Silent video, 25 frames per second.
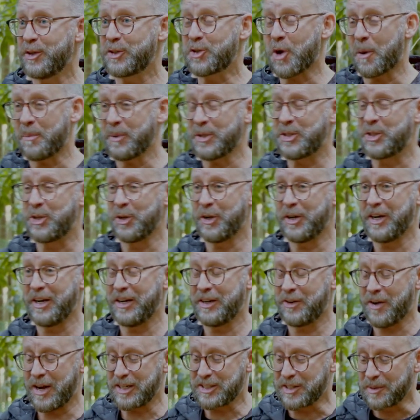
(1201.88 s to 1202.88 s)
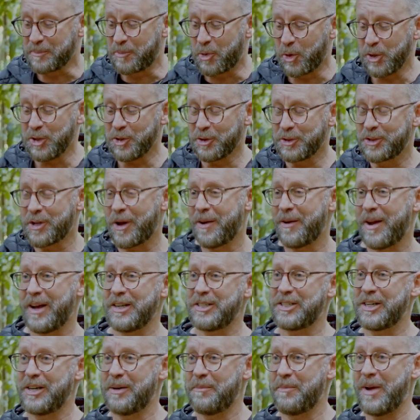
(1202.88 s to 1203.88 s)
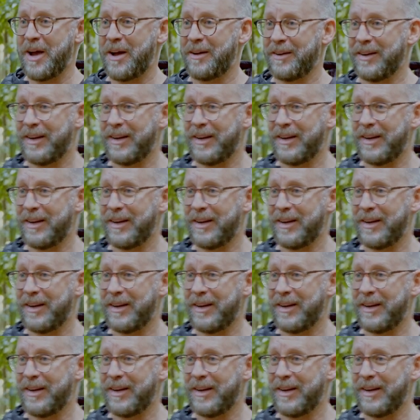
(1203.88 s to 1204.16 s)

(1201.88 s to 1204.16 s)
there's opportunity to actually put your donation amount